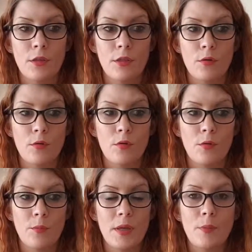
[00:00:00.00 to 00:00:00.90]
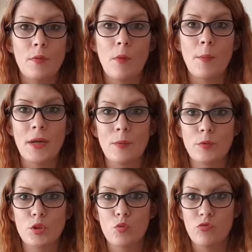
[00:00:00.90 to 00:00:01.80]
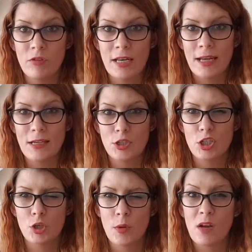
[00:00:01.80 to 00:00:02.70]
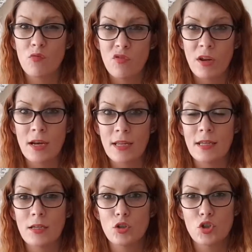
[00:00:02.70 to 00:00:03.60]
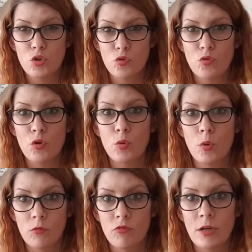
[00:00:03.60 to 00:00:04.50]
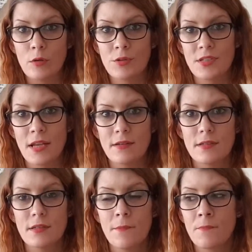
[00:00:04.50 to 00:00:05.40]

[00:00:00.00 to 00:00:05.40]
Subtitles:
thought people might be able to relate to in a really true, real sense.